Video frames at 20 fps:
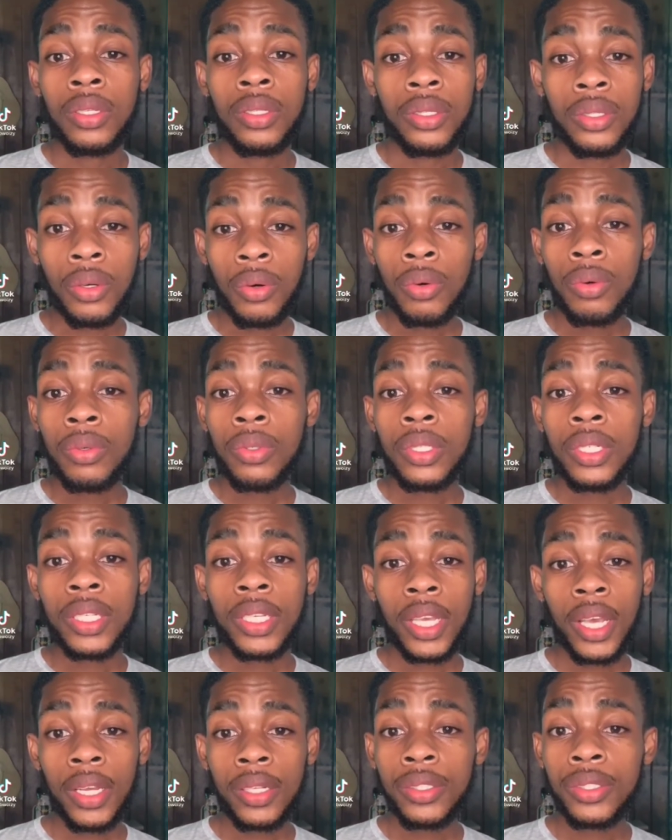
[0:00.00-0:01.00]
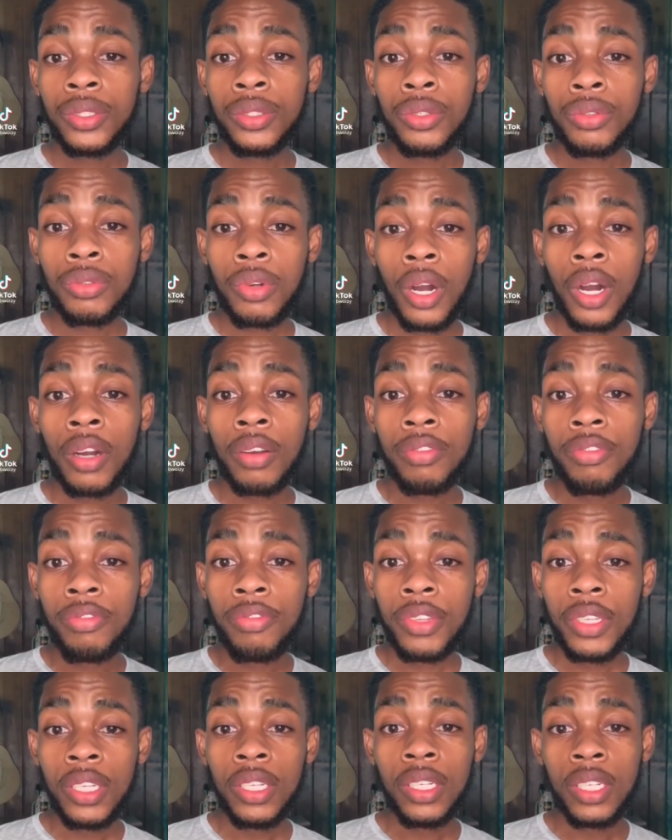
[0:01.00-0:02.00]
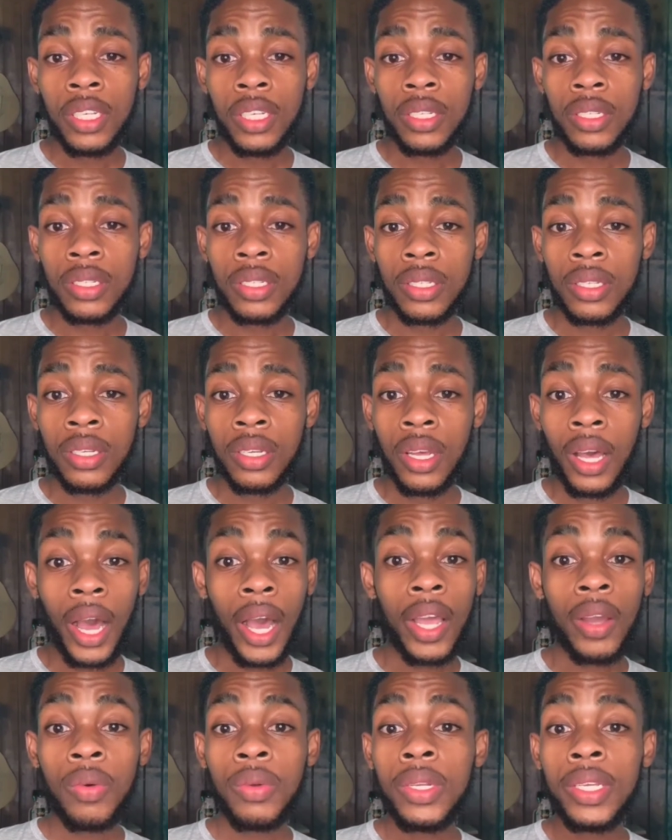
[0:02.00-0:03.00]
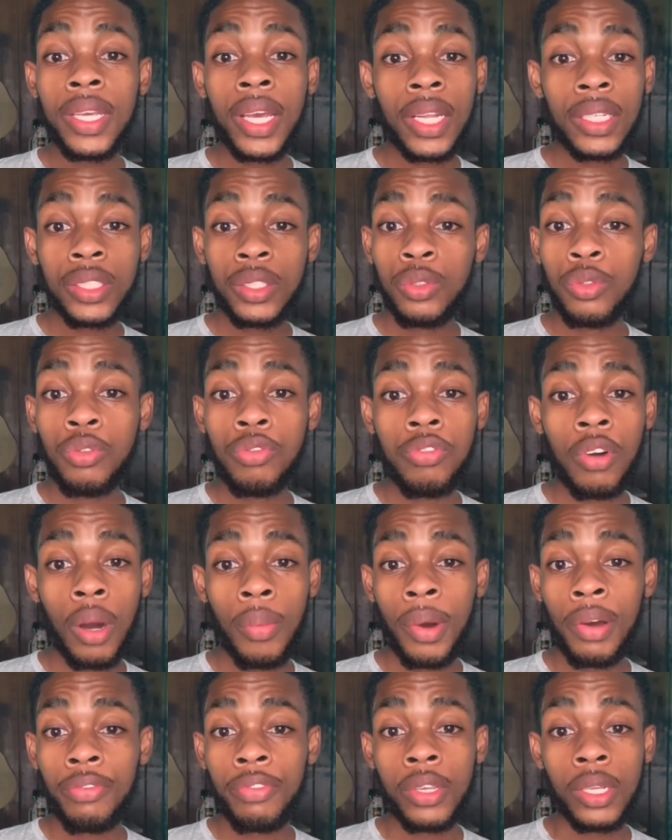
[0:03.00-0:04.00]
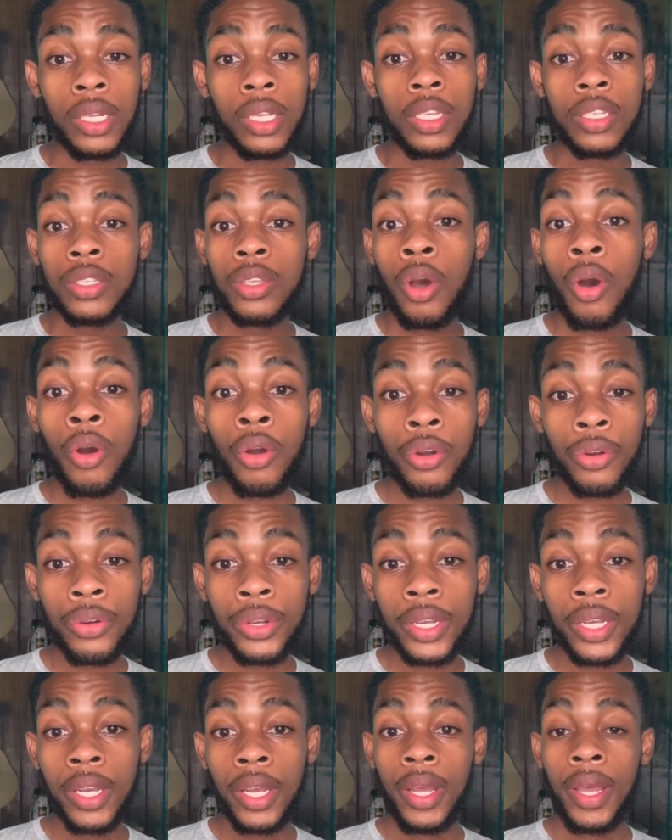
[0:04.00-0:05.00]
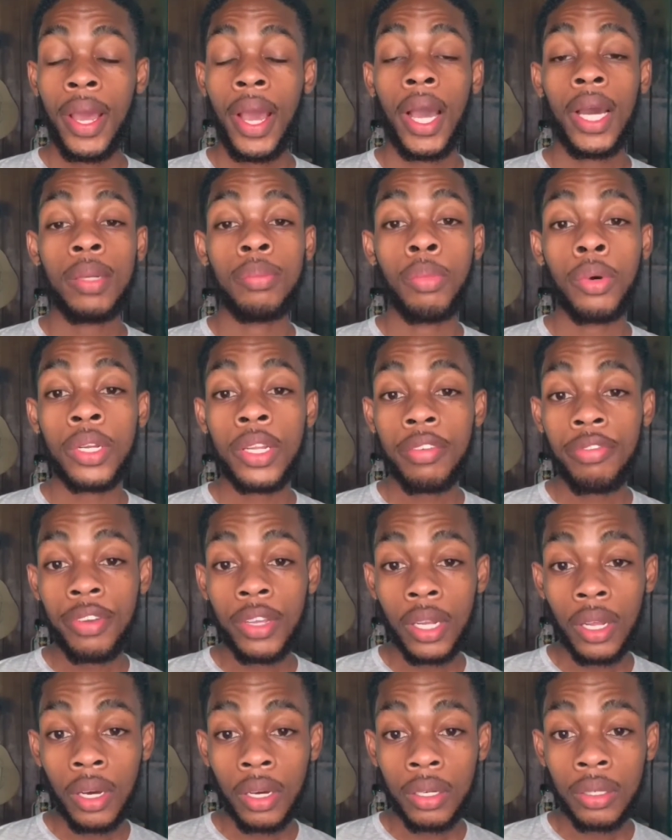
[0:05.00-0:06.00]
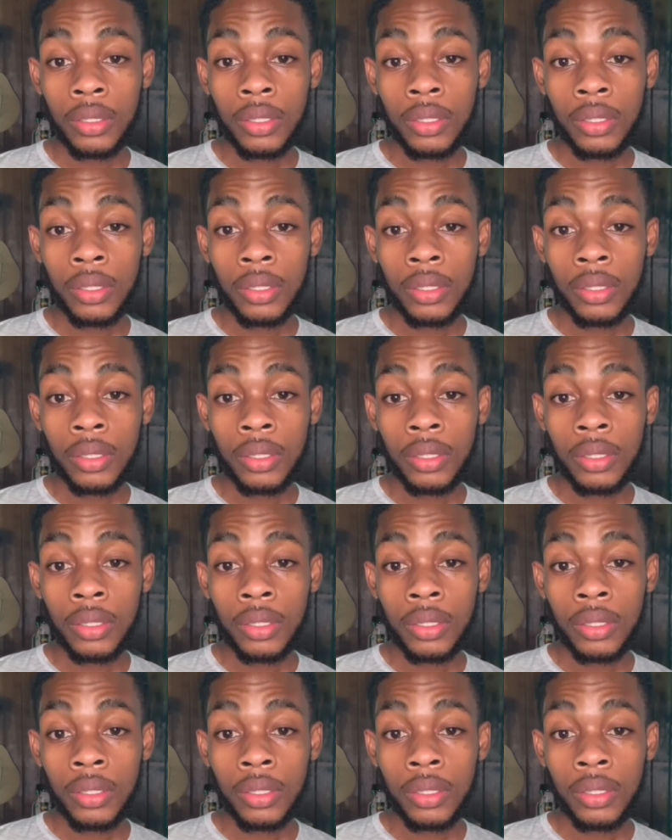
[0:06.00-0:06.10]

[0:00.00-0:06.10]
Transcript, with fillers: don't catch the wrong feelings i only catch two former feelings hungry and money fella